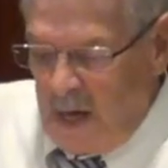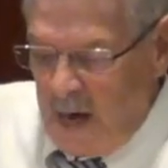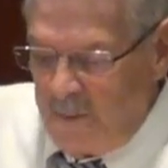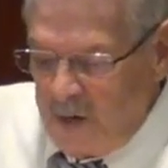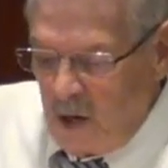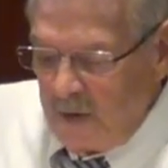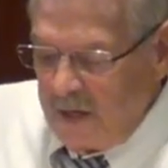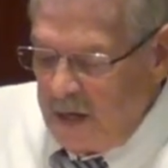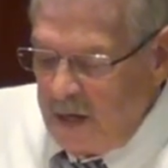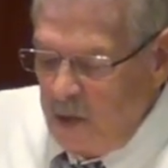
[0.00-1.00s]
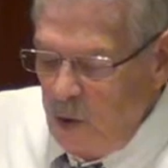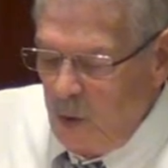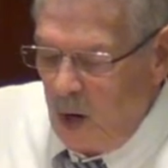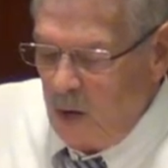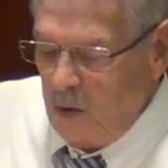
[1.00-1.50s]
Happy are they
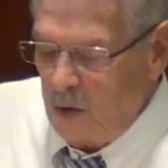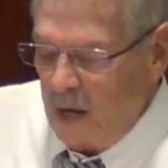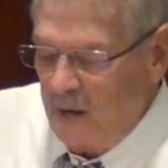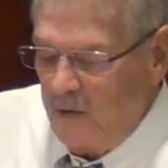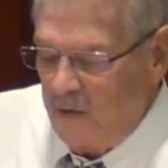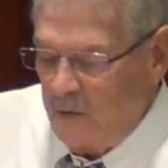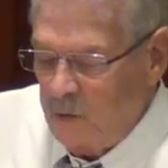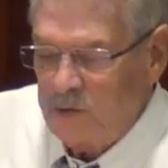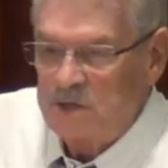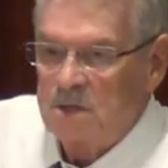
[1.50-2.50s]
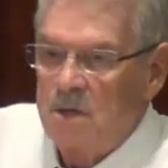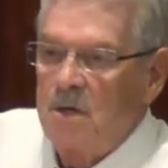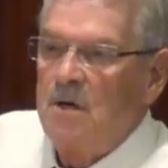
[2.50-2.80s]
who hunger and thirst